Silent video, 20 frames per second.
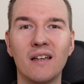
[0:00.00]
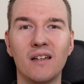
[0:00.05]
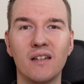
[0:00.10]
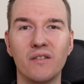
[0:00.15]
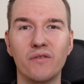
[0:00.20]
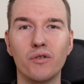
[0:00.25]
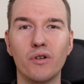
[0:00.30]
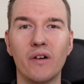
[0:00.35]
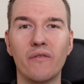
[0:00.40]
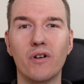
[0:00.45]

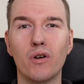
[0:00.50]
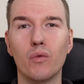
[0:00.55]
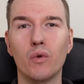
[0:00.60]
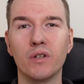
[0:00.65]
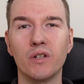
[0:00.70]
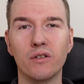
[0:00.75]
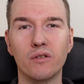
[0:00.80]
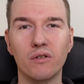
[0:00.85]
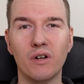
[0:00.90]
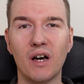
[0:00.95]
If you ever
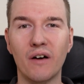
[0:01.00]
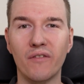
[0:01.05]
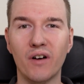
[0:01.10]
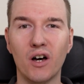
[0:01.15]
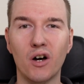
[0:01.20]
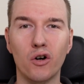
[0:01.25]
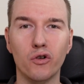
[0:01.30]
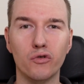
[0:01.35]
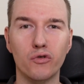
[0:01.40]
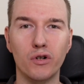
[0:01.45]
wanted to have
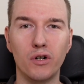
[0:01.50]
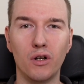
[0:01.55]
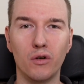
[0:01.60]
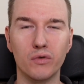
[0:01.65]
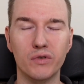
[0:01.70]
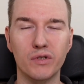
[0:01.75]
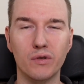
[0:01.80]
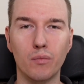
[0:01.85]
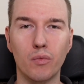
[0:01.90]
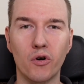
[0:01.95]
hot
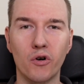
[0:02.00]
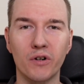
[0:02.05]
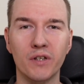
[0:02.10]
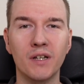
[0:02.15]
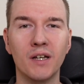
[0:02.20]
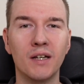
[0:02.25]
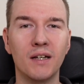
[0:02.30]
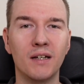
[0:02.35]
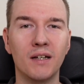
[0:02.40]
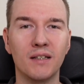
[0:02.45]
reload support
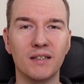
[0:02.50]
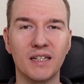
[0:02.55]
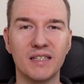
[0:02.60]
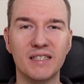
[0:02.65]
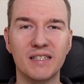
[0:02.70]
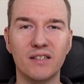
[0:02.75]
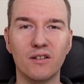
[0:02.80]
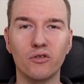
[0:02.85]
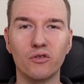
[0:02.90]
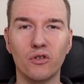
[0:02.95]

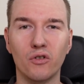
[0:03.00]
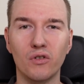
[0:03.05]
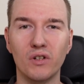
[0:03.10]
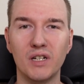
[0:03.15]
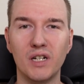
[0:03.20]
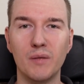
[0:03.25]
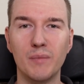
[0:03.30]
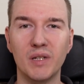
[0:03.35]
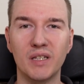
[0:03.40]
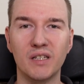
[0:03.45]
that's not
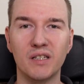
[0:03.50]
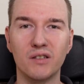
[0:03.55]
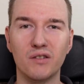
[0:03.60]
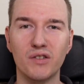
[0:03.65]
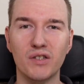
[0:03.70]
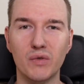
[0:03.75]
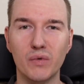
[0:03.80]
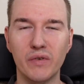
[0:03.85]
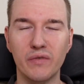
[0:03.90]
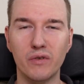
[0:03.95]
only limited to
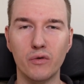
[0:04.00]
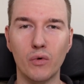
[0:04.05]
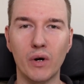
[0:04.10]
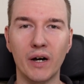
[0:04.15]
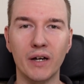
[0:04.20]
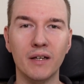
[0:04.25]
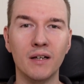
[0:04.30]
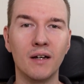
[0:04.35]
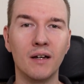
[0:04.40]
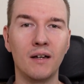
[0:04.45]

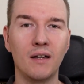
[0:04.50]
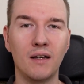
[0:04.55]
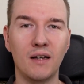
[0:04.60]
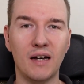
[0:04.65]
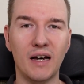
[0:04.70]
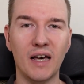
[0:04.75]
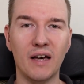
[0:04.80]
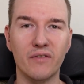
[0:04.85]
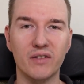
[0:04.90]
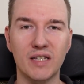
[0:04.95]
SwiftUI,
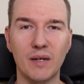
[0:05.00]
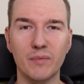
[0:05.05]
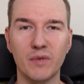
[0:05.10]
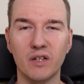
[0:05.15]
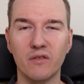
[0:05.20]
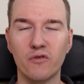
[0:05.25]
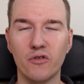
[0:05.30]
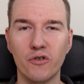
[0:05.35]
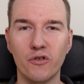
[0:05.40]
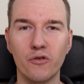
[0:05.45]
I have
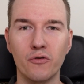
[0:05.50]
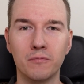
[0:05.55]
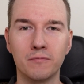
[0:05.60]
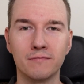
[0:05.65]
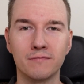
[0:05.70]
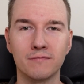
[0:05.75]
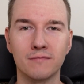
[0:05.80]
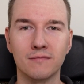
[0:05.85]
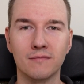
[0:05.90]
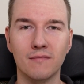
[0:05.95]
something for you.
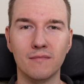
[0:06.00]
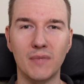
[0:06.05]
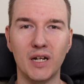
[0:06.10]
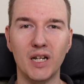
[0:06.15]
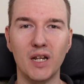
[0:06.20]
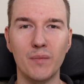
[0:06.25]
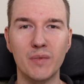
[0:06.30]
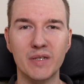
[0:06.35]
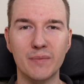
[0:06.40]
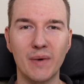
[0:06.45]
My
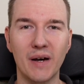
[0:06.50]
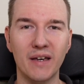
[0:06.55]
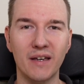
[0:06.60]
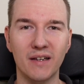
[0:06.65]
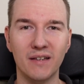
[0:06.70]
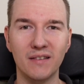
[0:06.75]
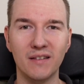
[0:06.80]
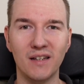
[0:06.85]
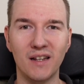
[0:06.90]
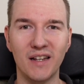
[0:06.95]
name is Mike
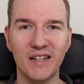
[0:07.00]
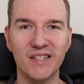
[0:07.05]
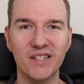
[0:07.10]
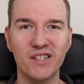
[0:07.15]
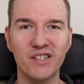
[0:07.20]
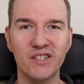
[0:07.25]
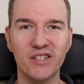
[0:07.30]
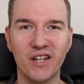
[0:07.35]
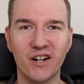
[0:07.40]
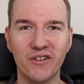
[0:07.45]
and let's
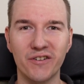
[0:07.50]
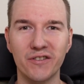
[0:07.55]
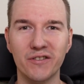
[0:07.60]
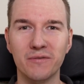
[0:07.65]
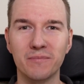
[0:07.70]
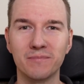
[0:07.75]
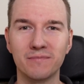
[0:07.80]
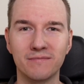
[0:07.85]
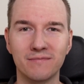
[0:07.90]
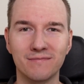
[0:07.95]
get started.
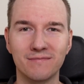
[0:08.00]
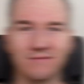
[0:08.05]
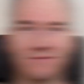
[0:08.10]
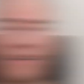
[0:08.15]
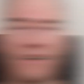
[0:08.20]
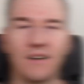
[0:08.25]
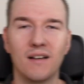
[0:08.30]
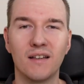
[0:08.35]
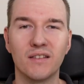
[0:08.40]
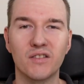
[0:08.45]

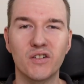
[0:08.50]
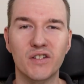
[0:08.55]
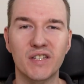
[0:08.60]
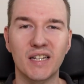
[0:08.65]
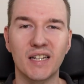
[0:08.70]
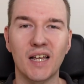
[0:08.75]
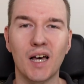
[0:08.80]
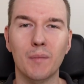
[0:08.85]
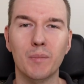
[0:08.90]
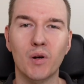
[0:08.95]
There's
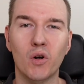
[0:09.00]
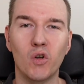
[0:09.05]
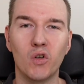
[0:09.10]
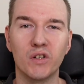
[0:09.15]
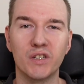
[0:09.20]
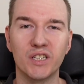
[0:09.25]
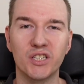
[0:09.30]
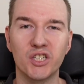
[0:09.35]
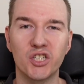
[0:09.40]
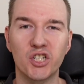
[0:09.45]
an app
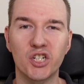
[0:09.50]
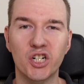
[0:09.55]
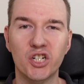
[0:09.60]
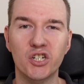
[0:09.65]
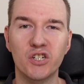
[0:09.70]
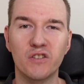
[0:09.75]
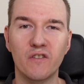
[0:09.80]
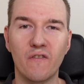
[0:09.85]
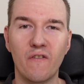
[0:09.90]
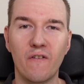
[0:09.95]
called
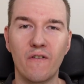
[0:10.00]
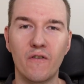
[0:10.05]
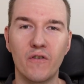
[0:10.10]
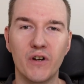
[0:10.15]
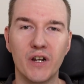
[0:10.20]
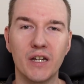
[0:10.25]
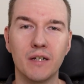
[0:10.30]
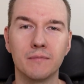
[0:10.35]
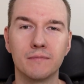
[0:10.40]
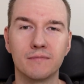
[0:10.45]
Injection
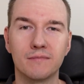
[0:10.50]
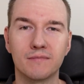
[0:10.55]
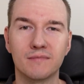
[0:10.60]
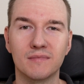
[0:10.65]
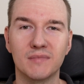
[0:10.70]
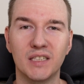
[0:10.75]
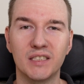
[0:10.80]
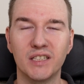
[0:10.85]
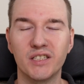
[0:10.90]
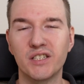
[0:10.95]
3
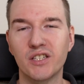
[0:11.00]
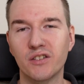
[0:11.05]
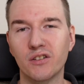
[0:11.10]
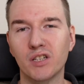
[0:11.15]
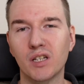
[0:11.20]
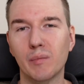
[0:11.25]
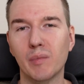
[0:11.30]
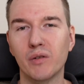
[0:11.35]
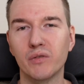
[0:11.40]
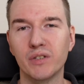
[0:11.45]
and it's
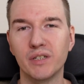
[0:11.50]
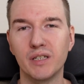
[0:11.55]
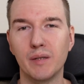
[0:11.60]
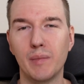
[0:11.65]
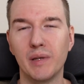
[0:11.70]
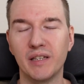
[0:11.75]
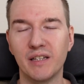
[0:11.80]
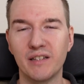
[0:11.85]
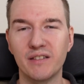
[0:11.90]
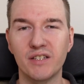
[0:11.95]
not about the
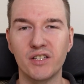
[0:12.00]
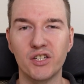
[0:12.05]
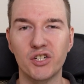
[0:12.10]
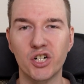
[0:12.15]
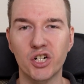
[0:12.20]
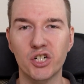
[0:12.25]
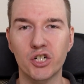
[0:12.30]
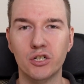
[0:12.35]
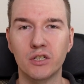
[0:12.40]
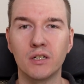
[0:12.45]
dependency
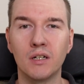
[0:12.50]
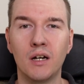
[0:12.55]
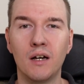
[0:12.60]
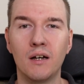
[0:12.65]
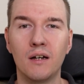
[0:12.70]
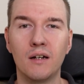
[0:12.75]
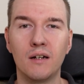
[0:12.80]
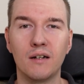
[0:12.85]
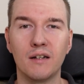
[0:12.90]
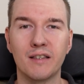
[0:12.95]
injection.
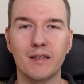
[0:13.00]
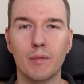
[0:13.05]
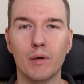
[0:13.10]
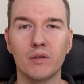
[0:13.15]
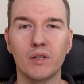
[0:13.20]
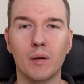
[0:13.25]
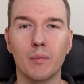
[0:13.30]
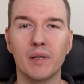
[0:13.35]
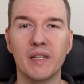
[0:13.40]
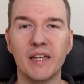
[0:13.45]
It's
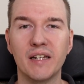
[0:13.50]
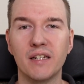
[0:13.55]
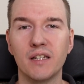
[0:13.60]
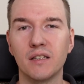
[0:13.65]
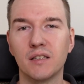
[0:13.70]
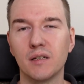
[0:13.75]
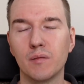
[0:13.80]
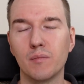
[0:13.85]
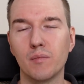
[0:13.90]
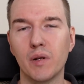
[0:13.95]
about
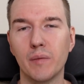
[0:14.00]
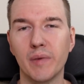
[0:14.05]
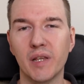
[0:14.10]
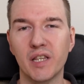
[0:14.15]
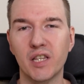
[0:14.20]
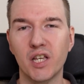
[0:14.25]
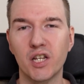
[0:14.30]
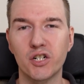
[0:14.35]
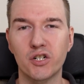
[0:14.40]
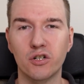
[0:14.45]
updating the
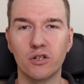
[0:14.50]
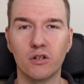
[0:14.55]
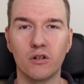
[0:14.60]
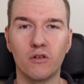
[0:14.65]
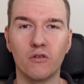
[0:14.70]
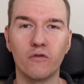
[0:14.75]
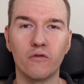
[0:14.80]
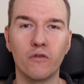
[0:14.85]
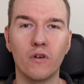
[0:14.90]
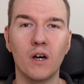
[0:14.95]
implementation
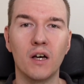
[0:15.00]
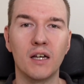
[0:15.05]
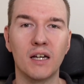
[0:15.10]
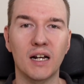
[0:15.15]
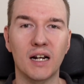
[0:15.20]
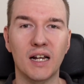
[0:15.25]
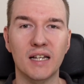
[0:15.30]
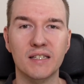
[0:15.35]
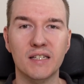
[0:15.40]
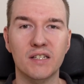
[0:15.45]
of
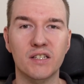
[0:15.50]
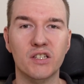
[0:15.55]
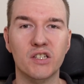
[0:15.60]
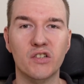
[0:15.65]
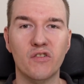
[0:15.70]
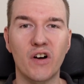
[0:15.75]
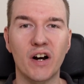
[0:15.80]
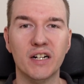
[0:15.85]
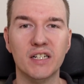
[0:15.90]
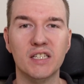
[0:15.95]
classes,
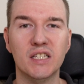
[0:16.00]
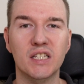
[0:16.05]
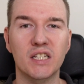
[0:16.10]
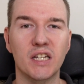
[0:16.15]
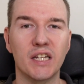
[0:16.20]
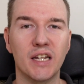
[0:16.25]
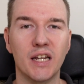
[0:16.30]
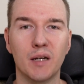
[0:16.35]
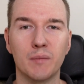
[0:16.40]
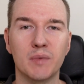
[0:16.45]
structs,
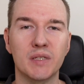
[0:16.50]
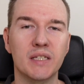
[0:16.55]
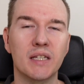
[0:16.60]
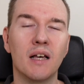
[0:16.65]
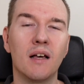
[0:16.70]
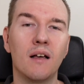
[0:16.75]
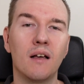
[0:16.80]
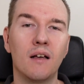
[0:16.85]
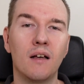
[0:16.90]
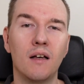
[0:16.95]
enums
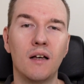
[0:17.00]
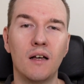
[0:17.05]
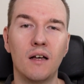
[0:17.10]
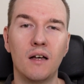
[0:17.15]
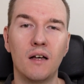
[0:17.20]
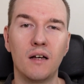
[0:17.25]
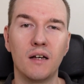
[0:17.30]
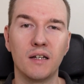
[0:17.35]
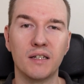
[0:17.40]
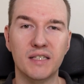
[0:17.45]

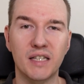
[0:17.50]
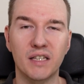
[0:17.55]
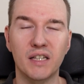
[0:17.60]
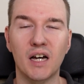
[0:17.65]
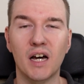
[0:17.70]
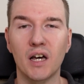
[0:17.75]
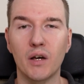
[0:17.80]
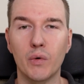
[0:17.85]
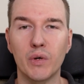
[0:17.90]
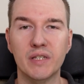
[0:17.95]
inside the
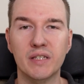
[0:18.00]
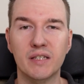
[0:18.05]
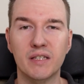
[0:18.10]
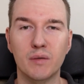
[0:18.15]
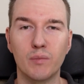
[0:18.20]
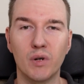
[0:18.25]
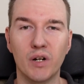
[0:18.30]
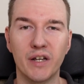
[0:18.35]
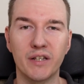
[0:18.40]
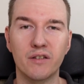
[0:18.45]
iOS
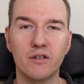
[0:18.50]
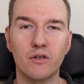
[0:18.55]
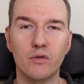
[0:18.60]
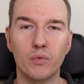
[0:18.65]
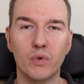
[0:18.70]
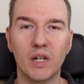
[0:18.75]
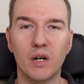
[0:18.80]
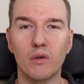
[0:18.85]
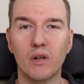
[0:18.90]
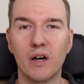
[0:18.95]
simulator
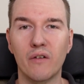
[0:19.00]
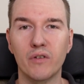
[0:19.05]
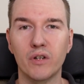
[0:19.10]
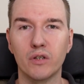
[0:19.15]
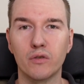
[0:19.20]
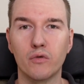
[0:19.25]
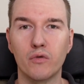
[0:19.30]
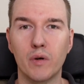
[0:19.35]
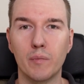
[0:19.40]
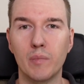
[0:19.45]
without having
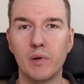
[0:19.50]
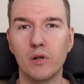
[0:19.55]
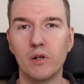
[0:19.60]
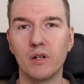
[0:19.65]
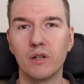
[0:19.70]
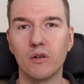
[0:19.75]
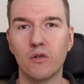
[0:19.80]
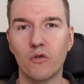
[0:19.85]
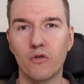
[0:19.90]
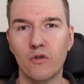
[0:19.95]
to
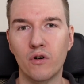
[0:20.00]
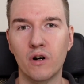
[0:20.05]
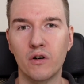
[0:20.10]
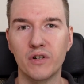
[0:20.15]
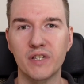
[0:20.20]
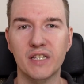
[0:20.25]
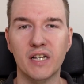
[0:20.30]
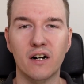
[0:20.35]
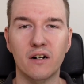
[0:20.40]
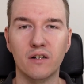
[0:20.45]
rebuild or
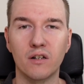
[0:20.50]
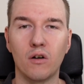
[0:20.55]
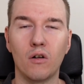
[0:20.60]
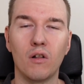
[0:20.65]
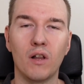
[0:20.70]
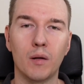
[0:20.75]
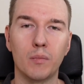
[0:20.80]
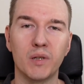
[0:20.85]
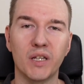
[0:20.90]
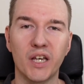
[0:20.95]
restart the
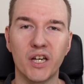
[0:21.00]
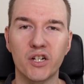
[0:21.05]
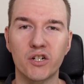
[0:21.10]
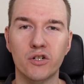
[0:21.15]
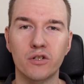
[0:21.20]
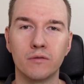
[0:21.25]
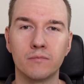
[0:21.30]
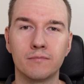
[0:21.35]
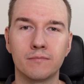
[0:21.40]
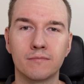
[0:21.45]
whole
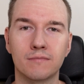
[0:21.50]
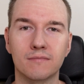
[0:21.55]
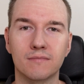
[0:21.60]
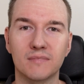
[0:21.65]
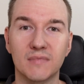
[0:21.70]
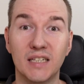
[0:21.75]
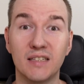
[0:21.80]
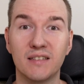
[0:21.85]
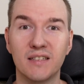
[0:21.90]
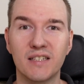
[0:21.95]
application.
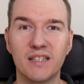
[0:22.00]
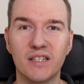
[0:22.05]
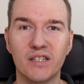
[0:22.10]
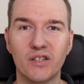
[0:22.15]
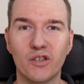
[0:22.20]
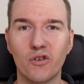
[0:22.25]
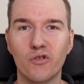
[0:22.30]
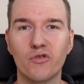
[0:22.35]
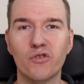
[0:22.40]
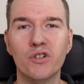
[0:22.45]
And this is
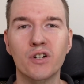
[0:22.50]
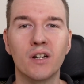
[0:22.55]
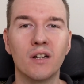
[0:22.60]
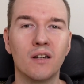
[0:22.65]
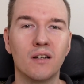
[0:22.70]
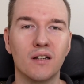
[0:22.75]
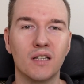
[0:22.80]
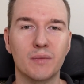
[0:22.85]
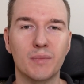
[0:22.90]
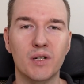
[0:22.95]
huge,
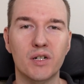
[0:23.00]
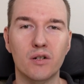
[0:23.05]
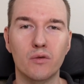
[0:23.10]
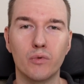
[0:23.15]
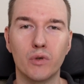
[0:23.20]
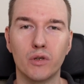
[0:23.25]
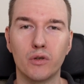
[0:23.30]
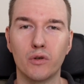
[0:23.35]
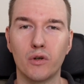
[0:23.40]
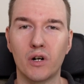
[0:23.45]
especially
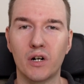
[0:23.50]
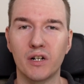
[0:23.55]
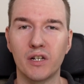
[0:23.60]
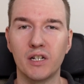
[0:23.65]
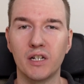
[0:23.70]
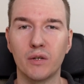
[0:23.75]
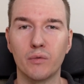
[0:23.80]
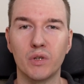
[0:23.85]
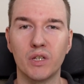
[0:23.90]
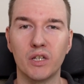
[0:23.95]
when you are
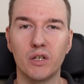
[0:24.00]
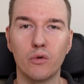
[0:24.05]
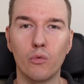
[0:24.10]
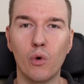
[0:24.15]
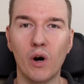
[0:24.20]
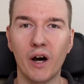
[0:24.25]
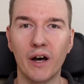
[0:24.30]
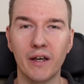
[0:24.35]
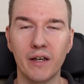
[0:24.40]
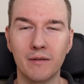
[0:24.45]
dealing with the
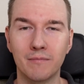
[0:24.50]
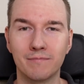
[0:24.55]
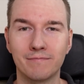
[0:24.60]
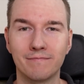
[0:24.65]
UI.